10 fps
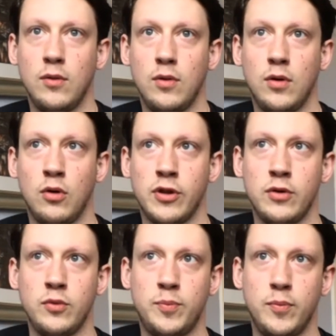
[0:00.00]

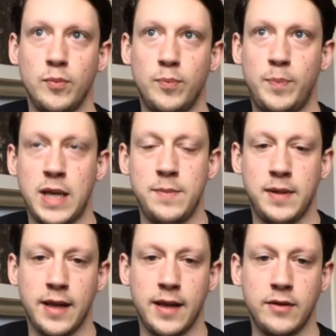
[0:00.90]
although
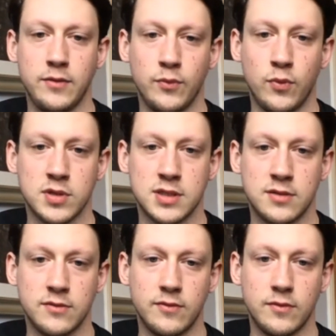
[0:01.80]
PPE wasn't
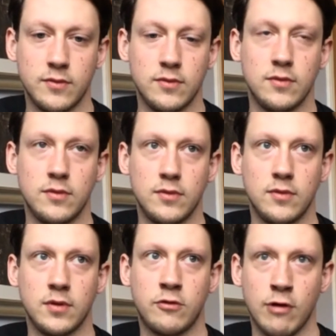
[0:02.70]

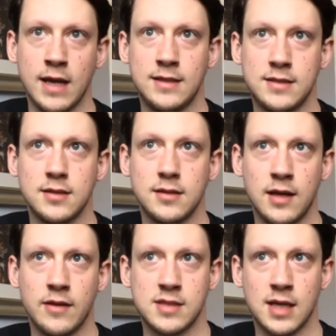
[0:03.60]
great at
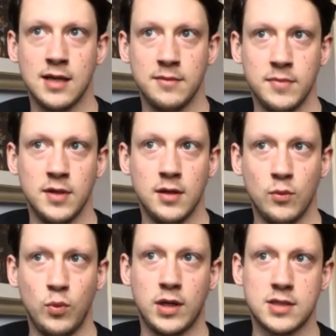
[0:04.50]
the time,
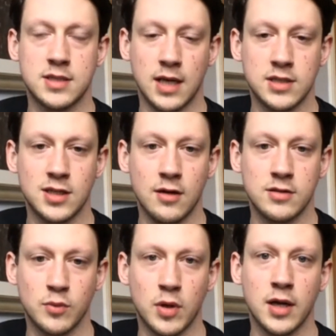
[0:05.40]
we could still actually go to
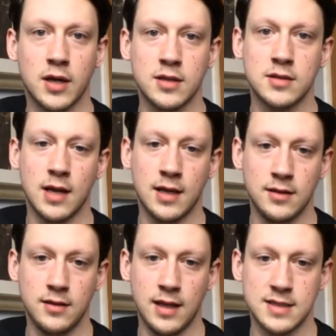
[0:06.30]
work
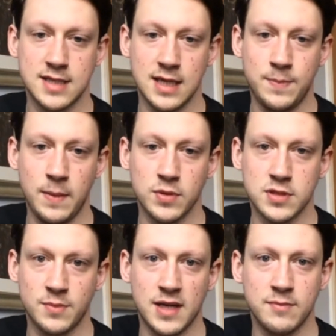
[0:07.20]
and see people. So
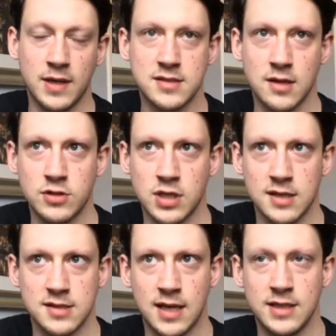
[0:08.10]
my social
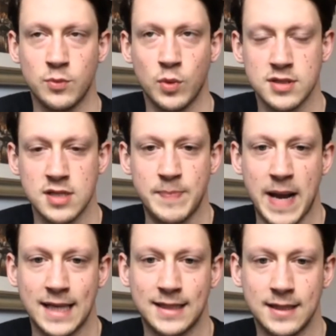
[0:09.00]
isolation wasn't as
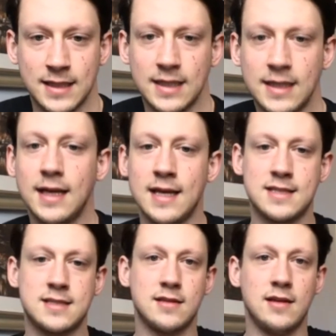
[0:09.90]
bad
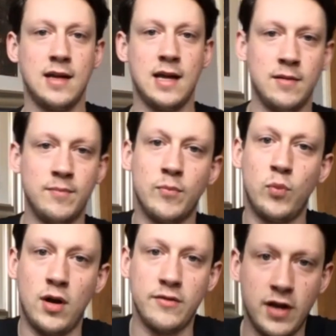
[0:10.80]
as
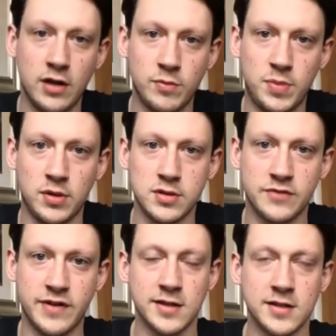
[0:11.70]
what I've heard reports of
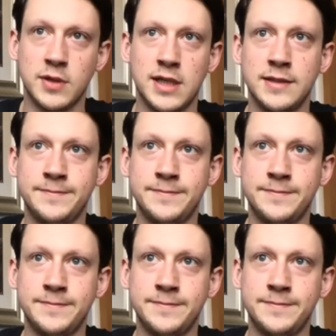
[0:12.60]
elsewhere.